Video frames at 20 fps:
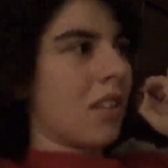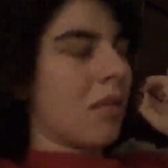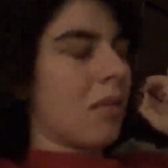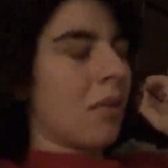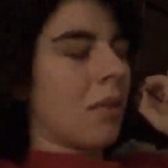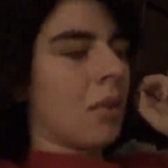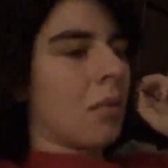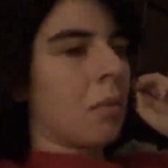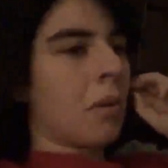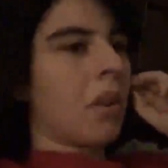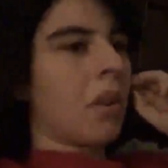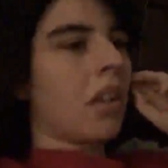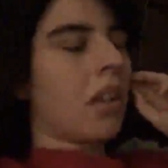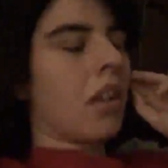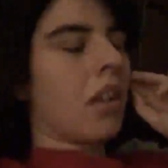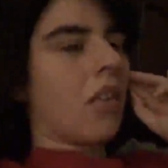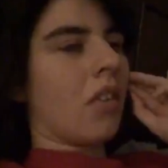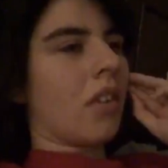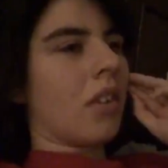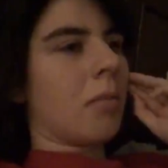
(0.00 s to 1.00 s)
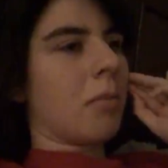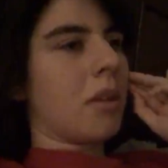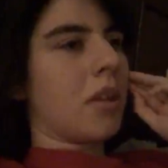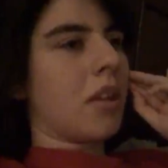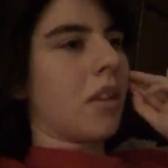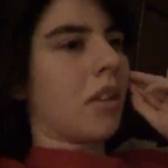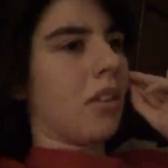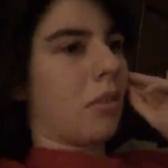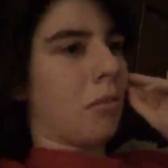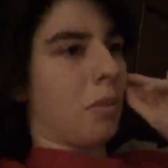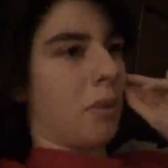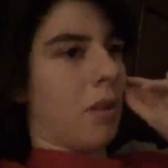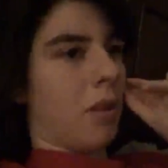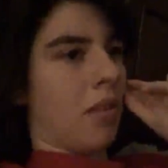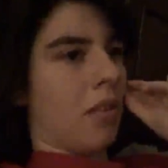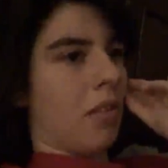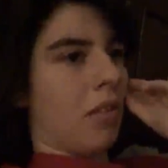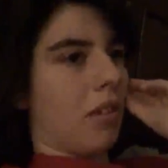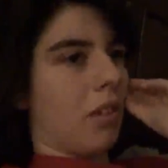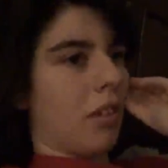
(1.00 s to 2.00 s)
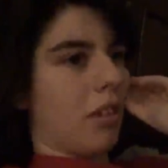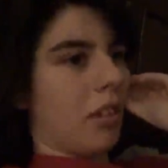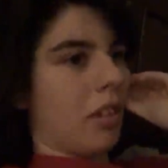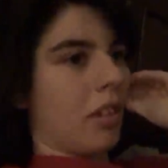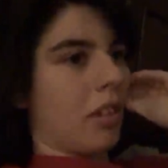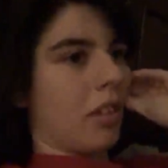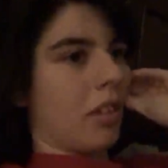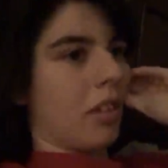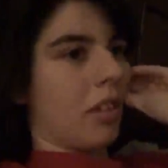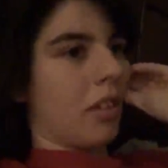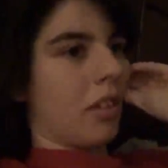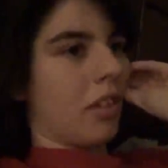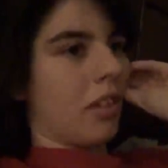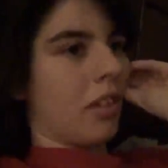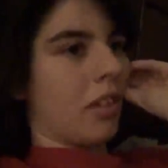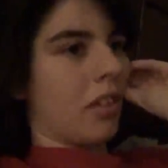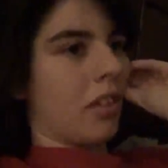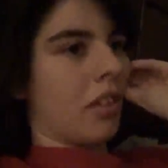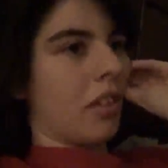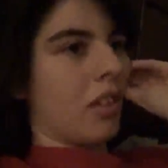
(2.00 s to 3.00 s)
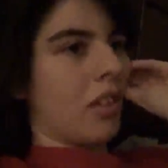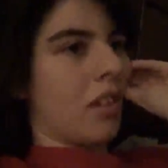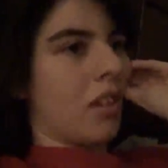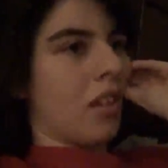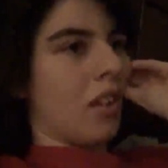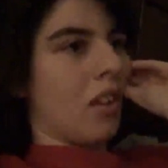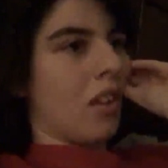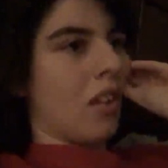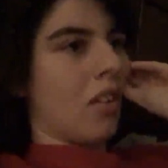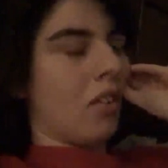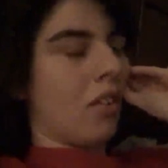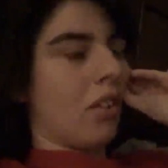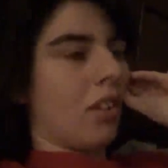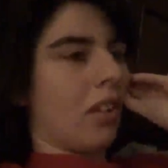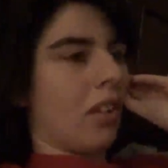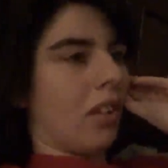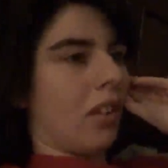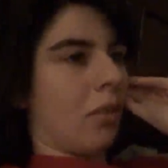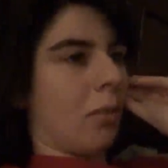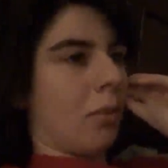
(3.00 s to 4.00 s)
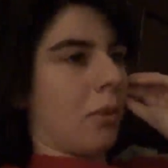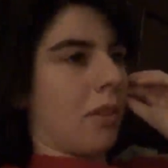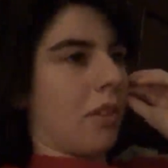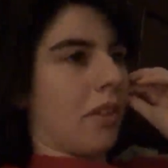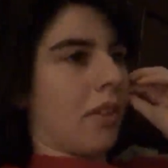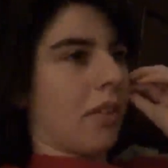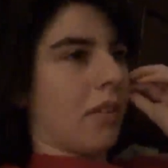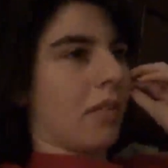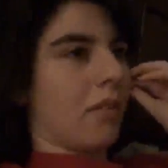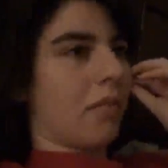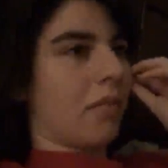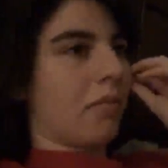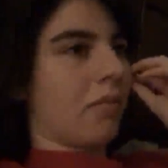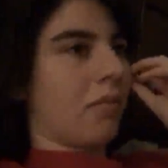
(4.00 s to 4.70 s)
Well, no, it'd be a little bit longer. Only a little bit though.